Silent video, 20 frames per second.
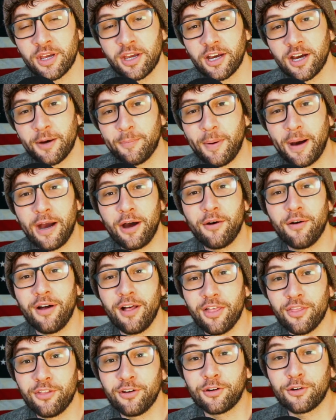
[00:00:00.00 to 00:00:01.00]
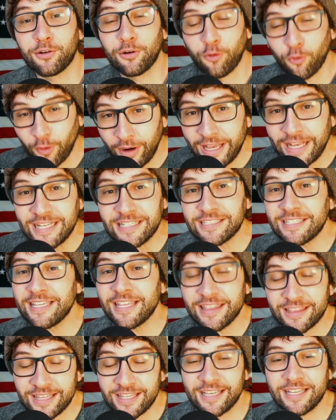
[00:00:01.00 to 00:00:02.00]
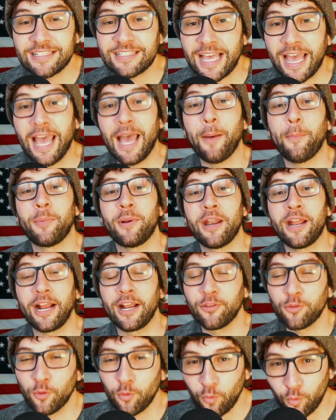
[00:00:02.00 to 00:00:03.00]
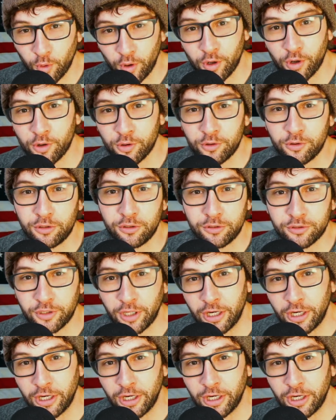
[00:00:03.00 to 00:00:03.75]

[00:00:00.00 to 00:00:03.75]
about the crazy things happening in the world